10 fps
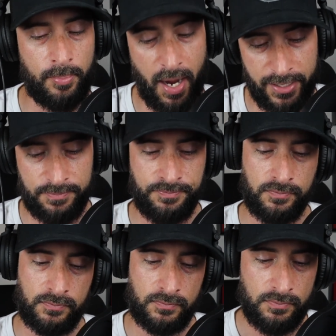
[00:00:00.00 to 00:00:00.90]
But
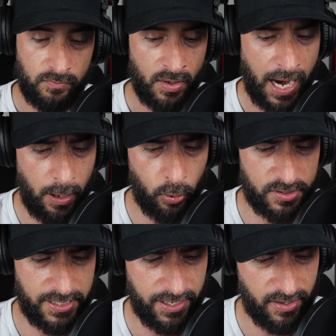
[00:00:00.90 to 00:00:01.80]
I will
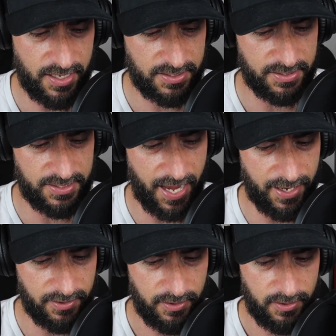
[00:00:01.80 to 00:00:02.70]
say this is
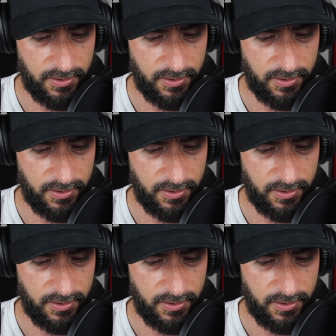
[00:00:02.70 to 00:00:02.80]
that